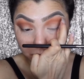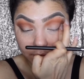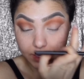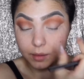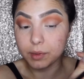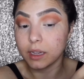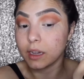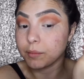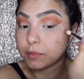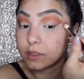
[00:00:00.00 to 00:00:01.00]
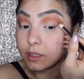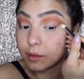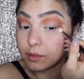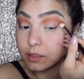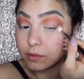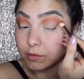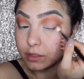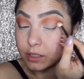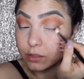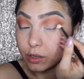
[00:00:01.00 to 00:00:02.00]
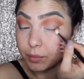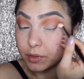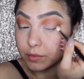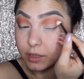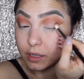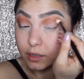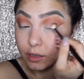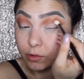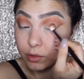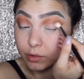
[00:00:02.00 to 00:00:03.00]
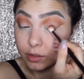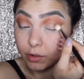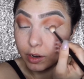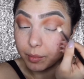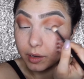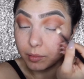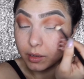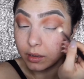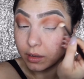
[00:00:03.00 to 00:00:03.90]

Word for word: damn it, I'm just, I'm this type is really annoying, annoying the crap out of me.